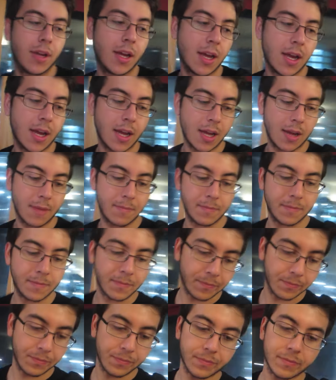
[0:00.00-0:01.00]

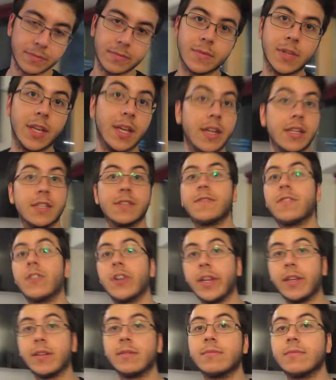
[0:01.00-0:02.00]
Um, it is
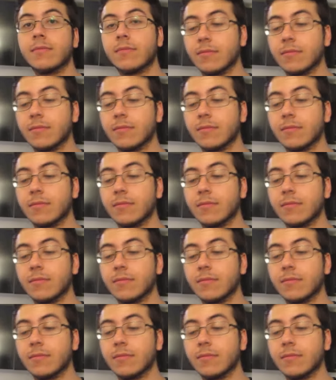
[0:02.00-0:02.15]
free.